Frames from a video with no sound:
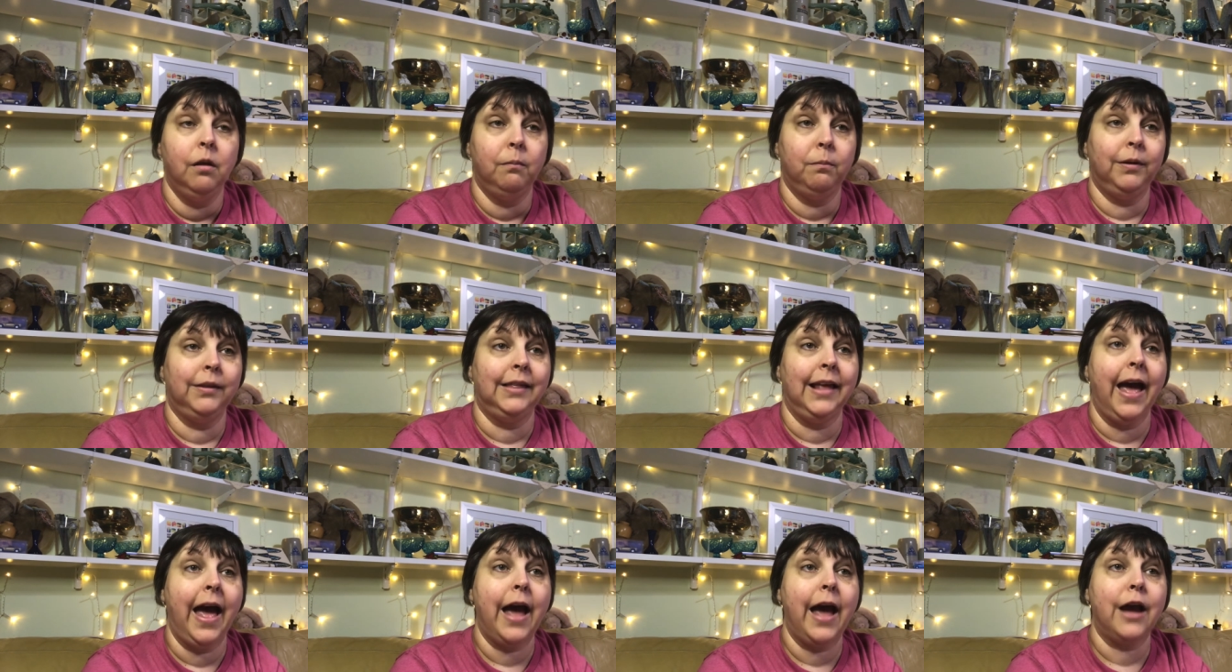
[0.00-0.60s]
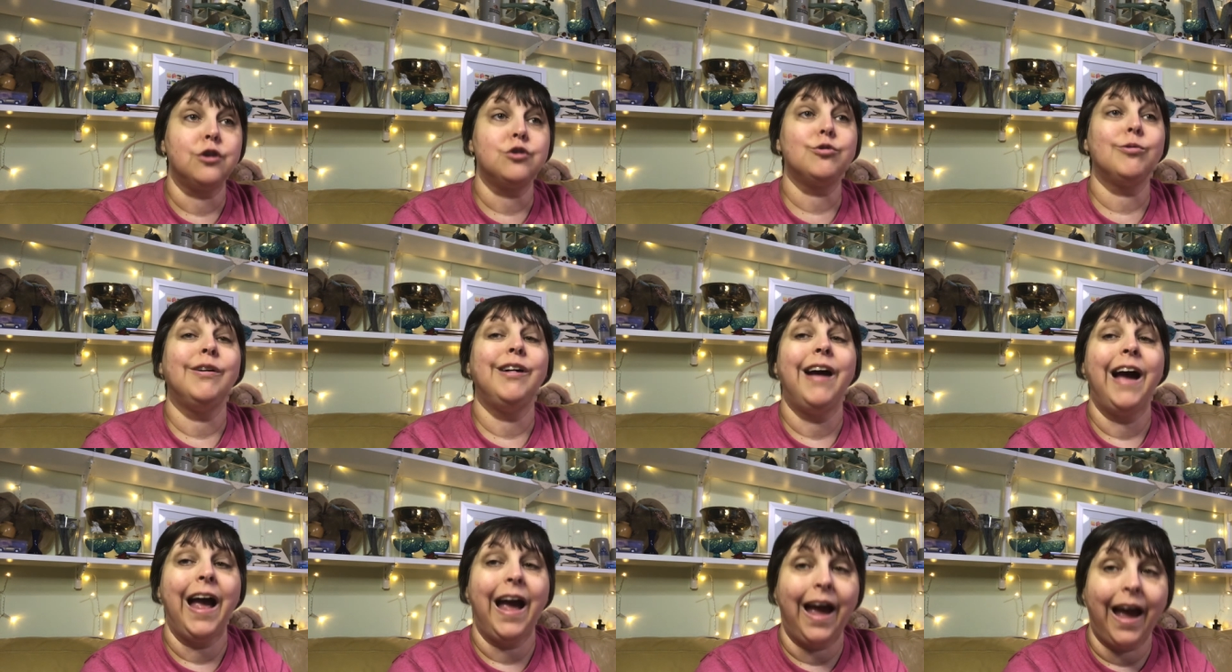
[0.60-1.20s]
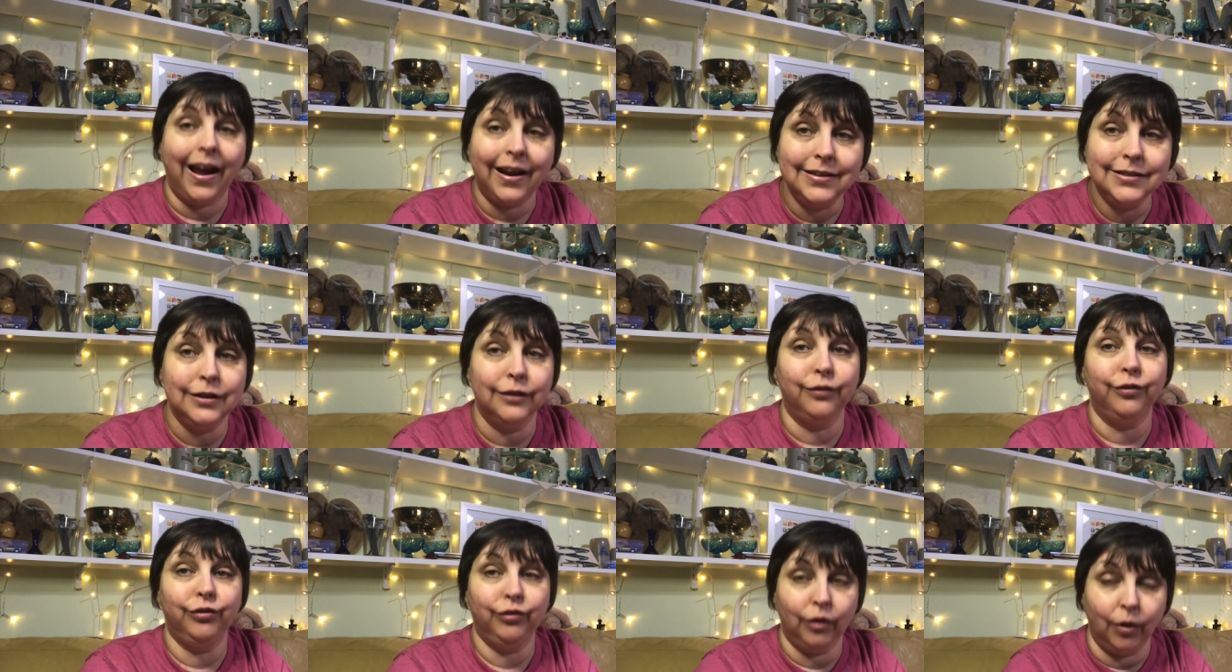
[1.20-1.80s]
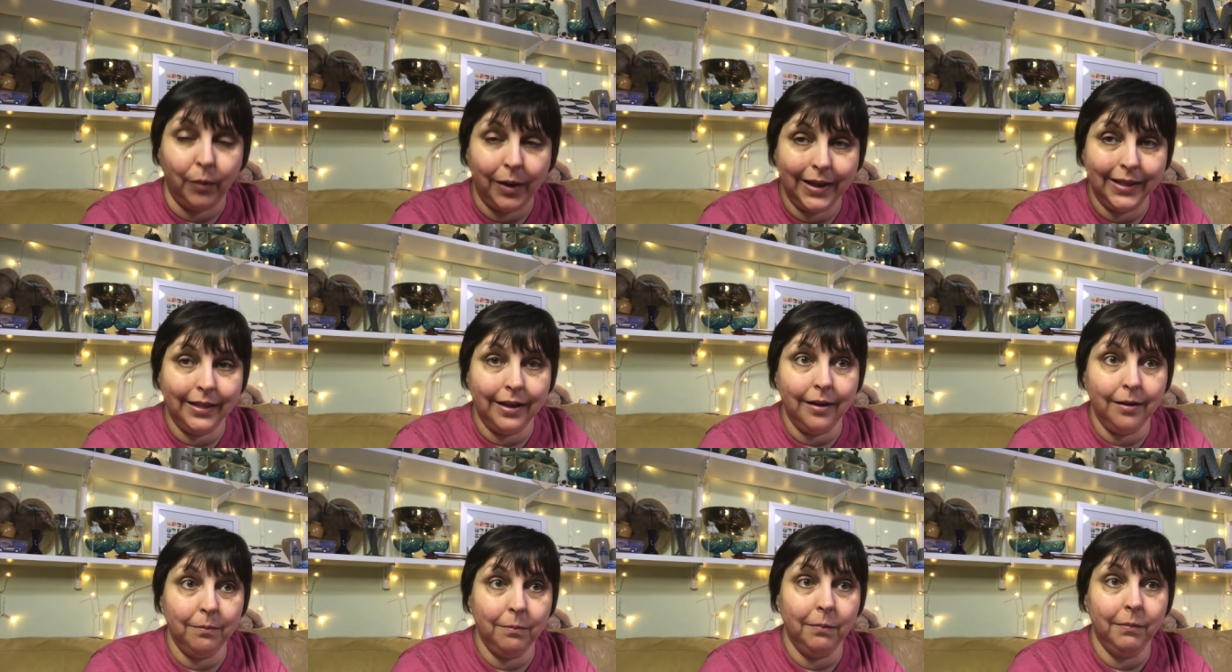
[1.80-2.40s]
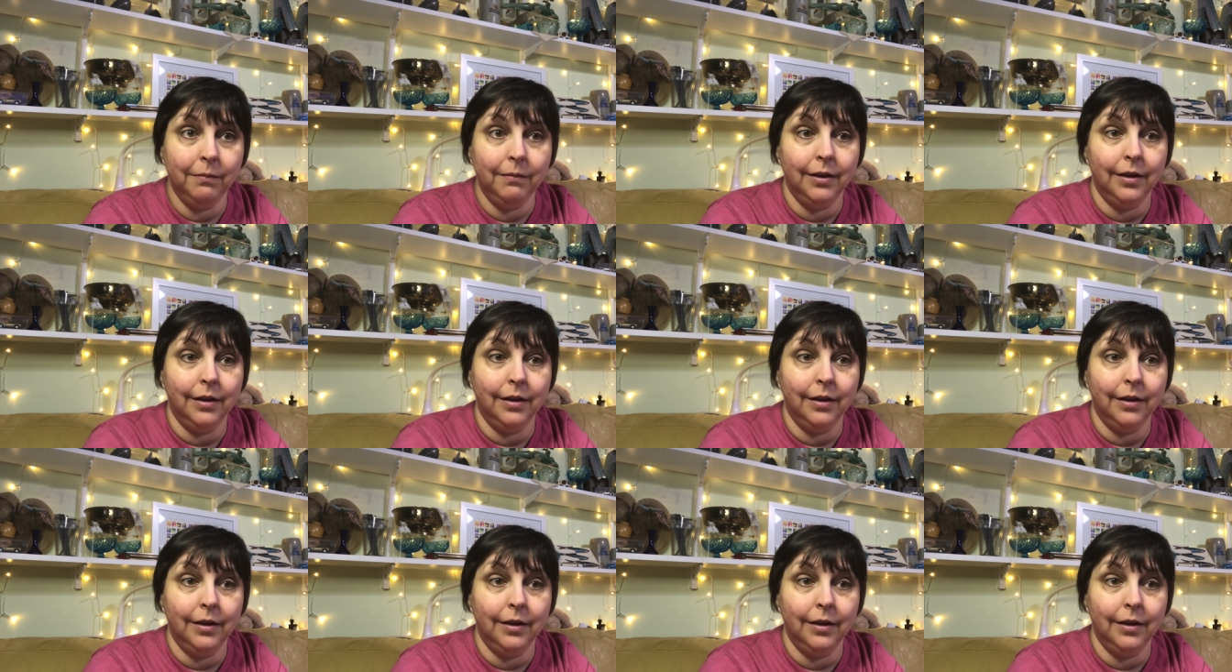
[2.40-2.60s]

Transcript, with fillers: But the actual act of sewing them,